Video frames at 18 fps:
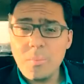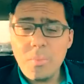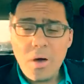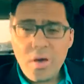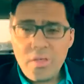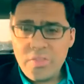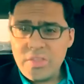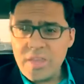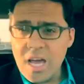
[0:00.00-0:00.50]

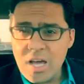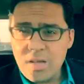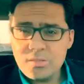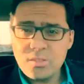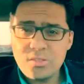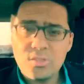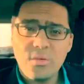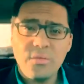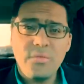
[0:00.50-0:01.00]
upon
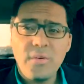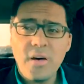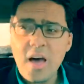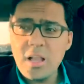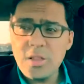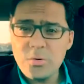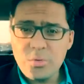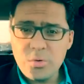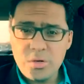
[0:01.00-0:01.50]
thousands of
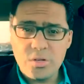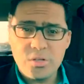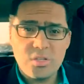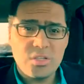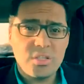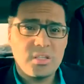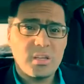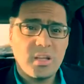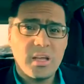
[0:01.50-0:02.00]

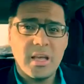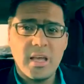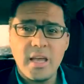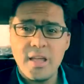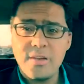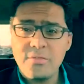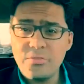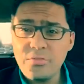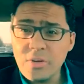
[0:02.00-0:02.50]
followers
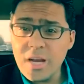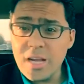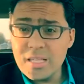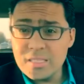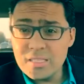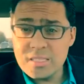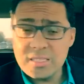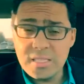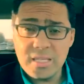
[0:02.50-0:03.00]
and
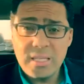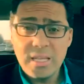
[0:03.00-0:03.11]
friends.